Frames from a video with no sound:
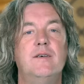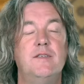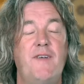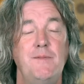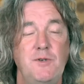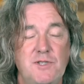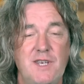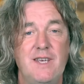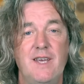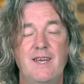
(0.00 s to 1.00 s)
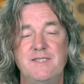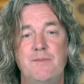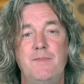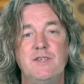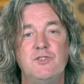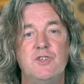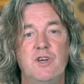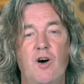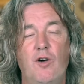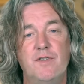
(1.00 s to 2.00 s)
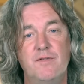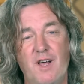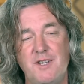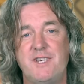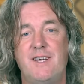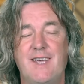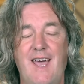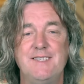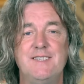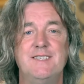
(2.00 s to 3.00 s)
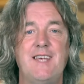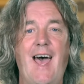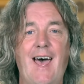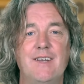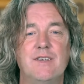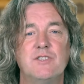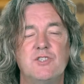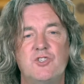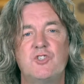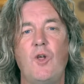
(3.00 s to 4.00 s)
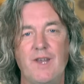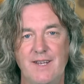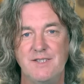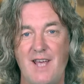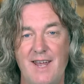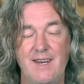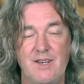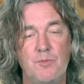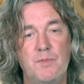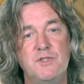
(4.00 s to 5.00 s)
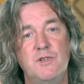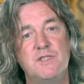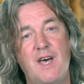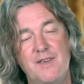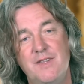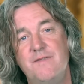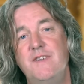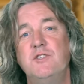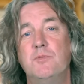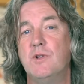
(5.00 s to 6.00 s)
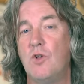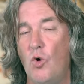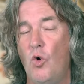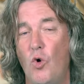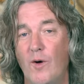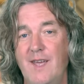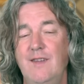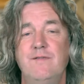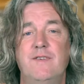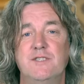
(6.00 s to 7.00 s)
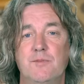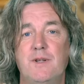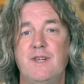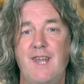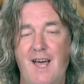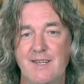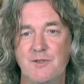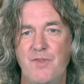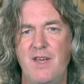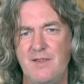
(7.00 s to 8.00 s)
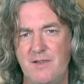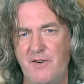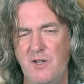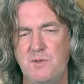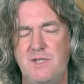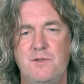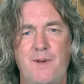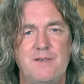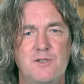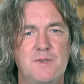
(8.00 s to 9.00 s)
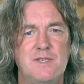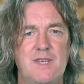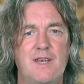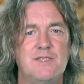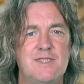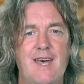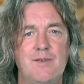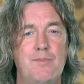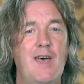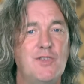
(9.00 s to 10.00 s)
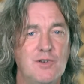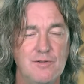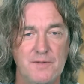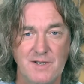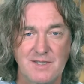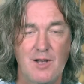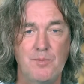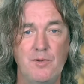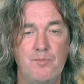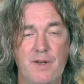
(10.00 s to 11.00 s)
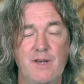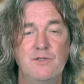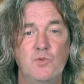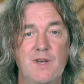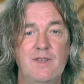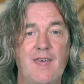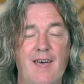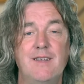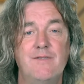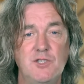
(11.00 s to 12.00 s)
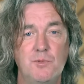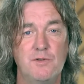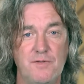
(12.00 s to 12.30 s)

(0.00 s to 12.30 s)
The flame you see is a mixture of volatile gases and solids, and it can produce either visible or invisible light. The frequency spectrum is such that methanol, for example, burns with an invisible